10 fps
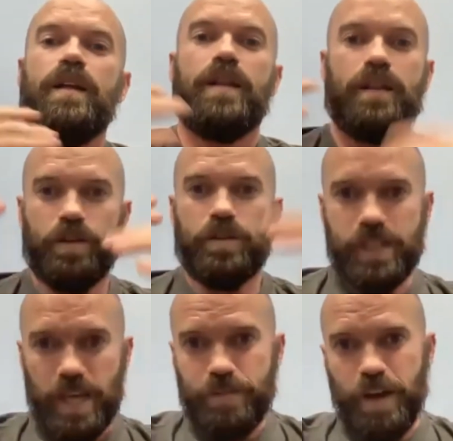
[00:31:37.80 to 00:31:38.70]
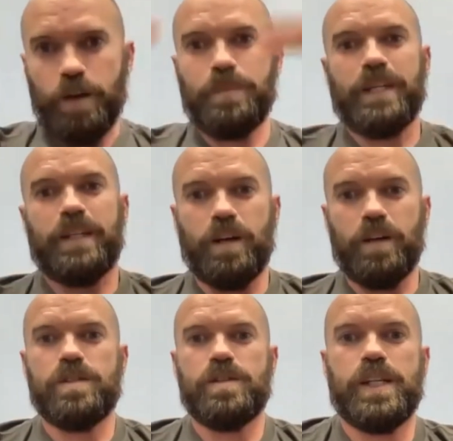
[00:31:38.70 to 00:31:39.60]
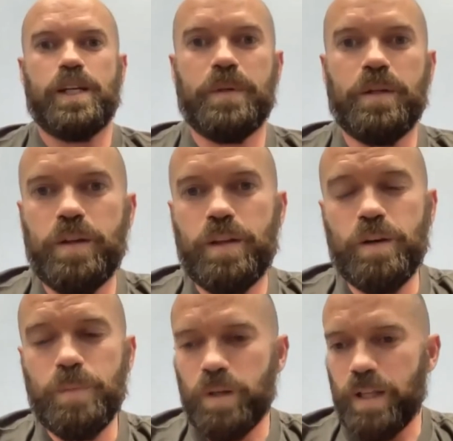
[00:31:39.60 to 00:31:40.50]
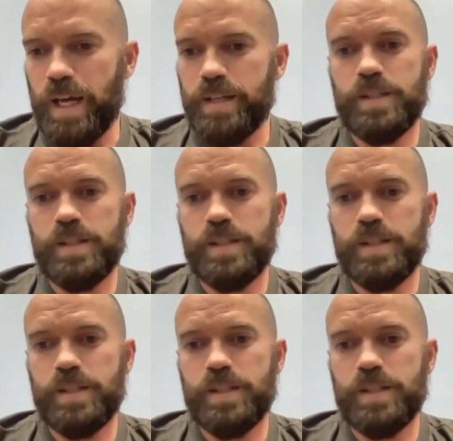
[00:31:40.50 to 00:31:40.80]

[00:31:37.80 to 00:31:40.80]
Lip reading: Those dead phytoplankton also sink below the thermocline.